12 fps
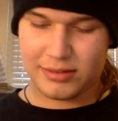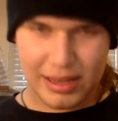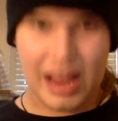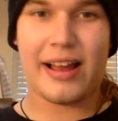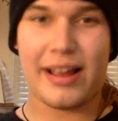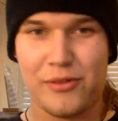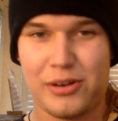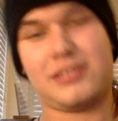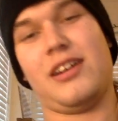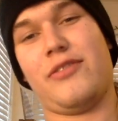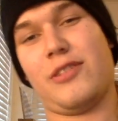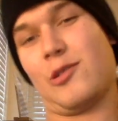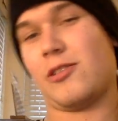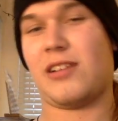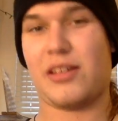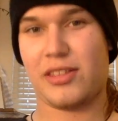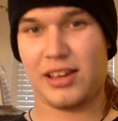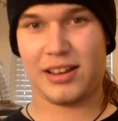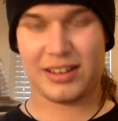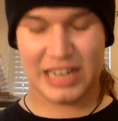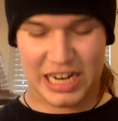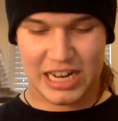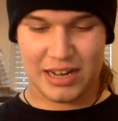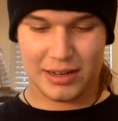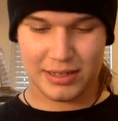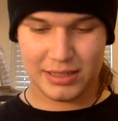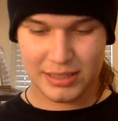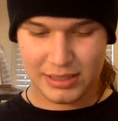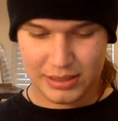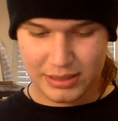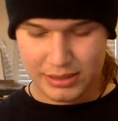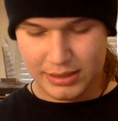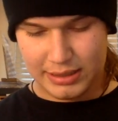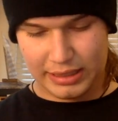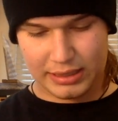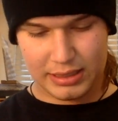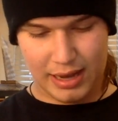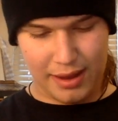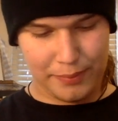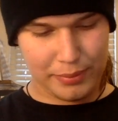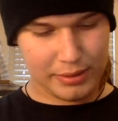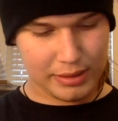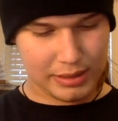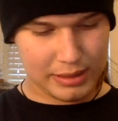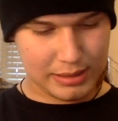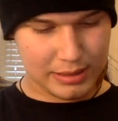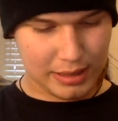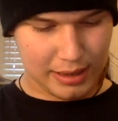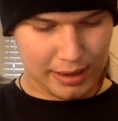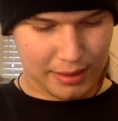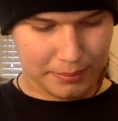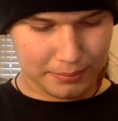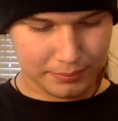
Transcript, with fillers: Now I got my stuff in order, I think. Uh, next up is uh,